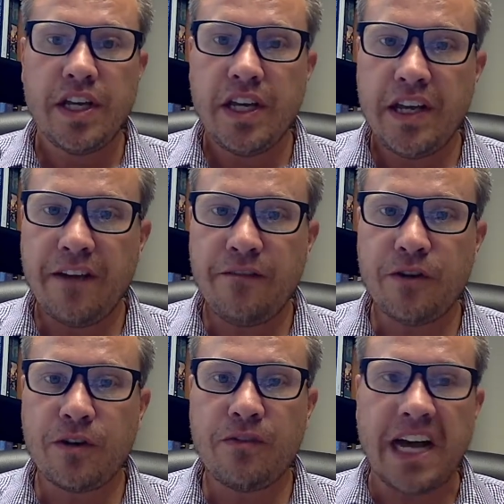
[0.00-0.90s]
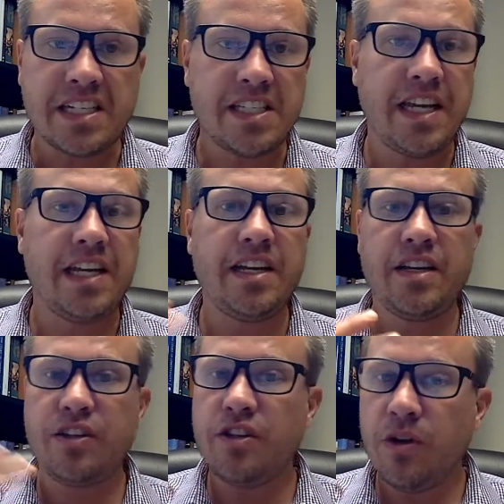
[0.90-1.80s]
if you're vaccinated
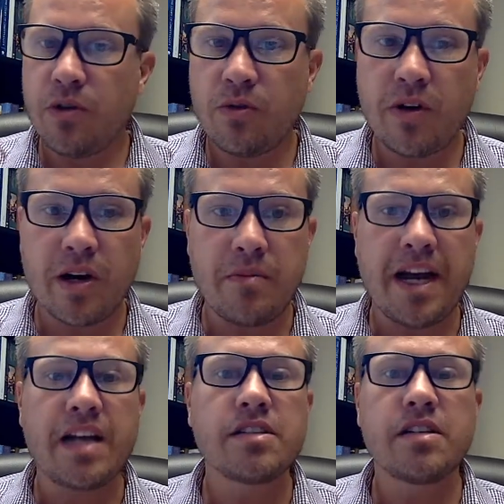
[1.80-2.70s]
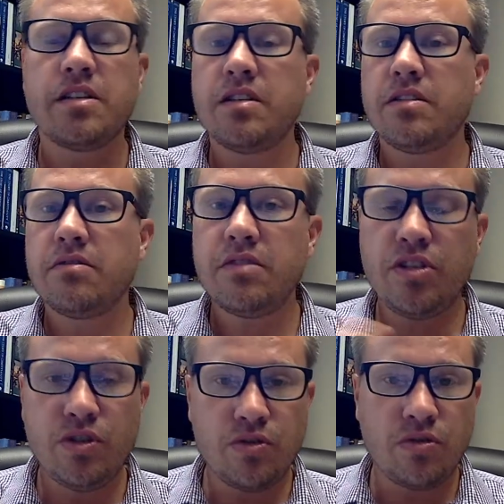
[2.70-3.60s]
and you don't want to wear a mask,
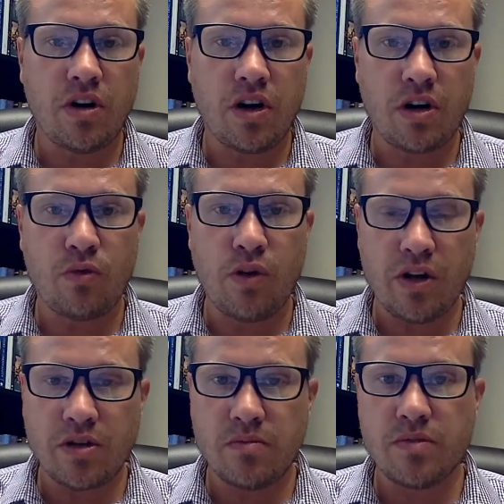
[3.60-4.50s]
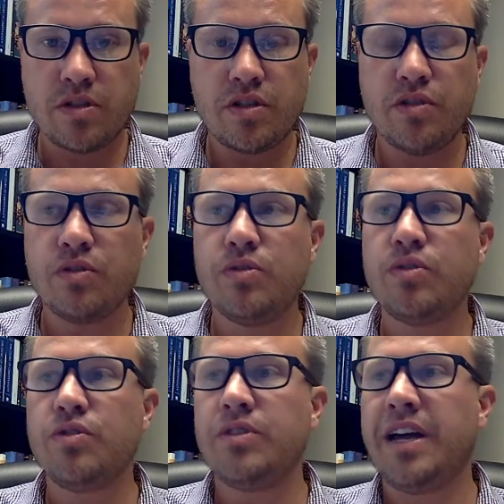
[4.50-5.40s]
you are welcome to
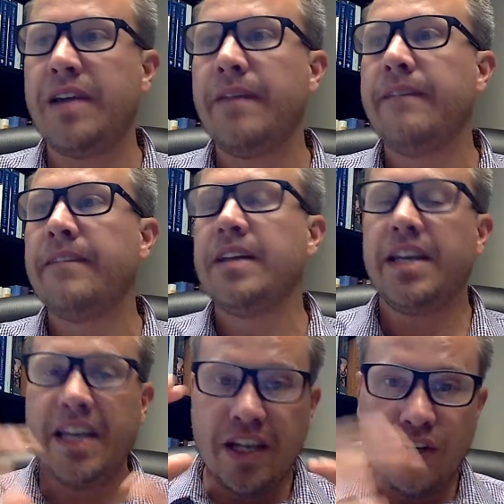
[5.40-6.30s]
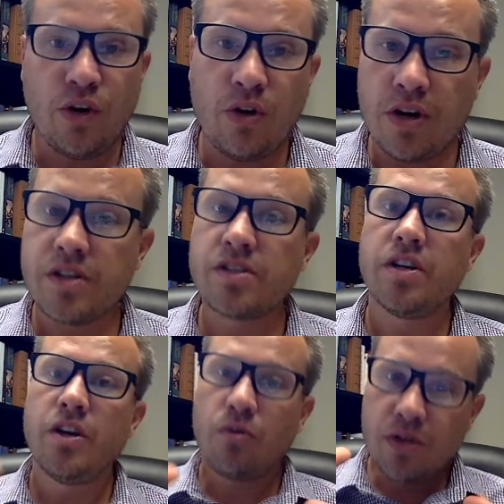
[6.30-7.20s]
do that. Indoors,
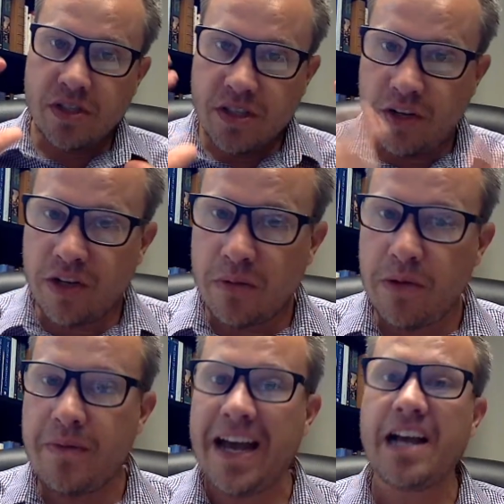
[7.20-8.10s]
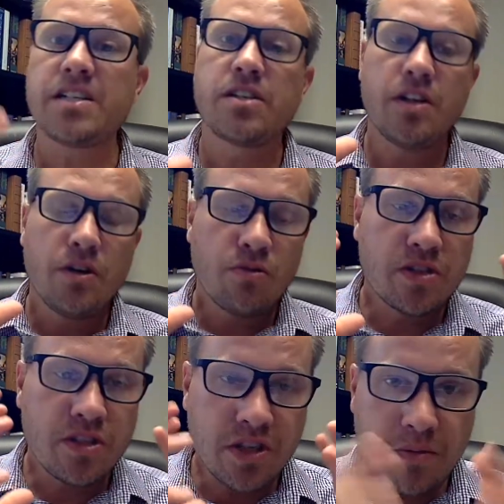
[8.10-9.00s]
we're still going to be masked. We're
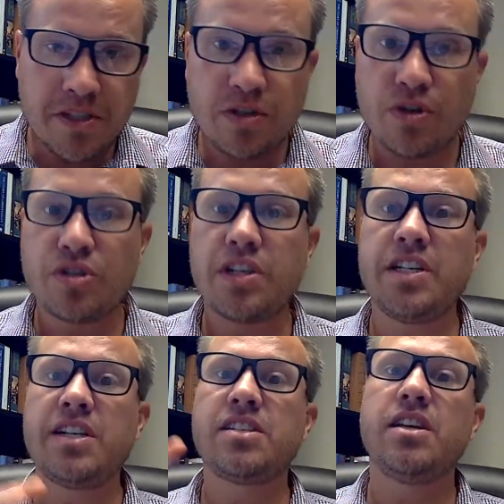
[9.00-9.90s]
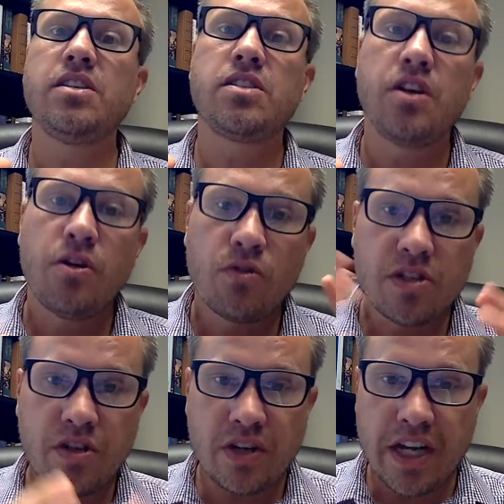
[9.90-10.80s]
still going to be socially distanced. We're
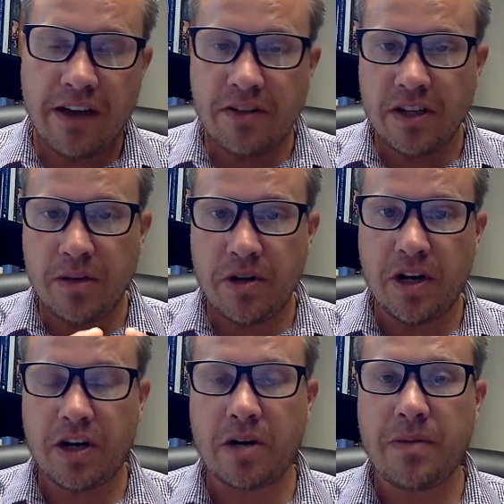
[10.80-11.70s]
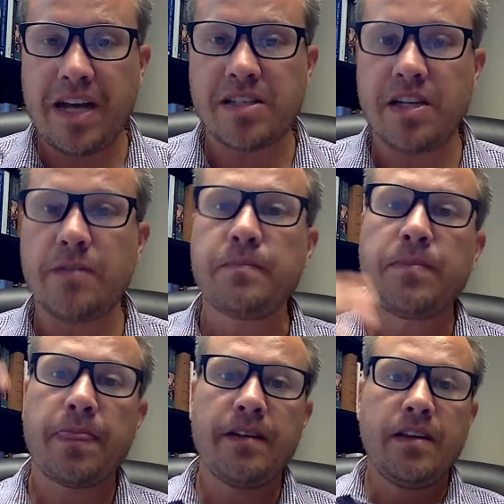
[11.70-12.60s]
still going to have a limit on our capacity.
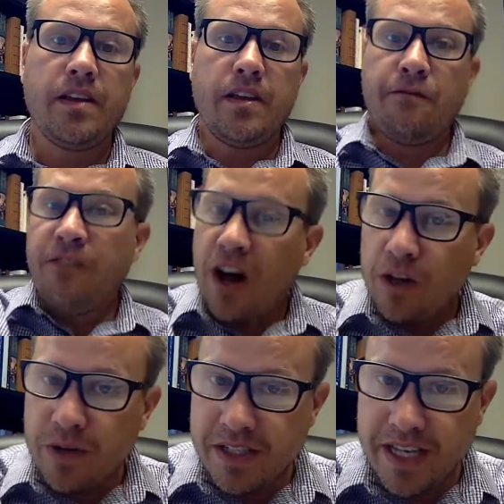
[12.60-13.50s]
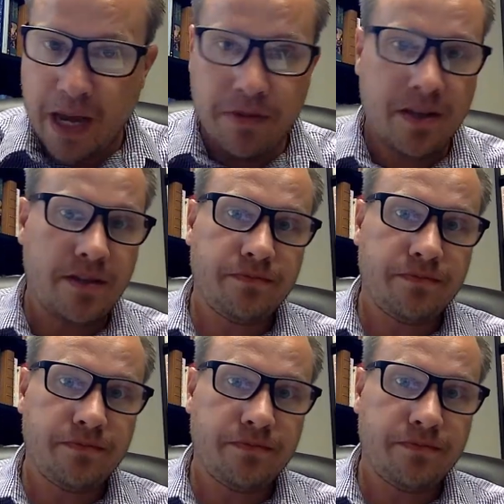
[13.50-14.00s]
The following Sabbath,